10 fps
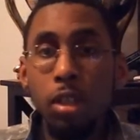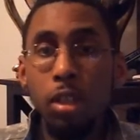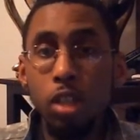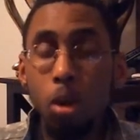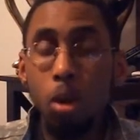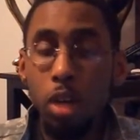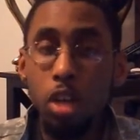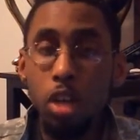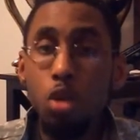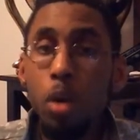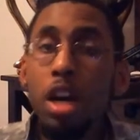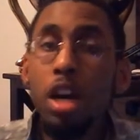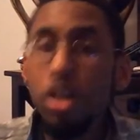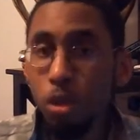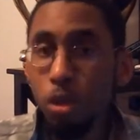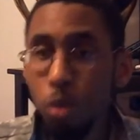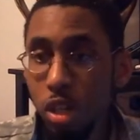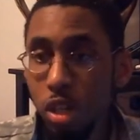okay, you and I disagree,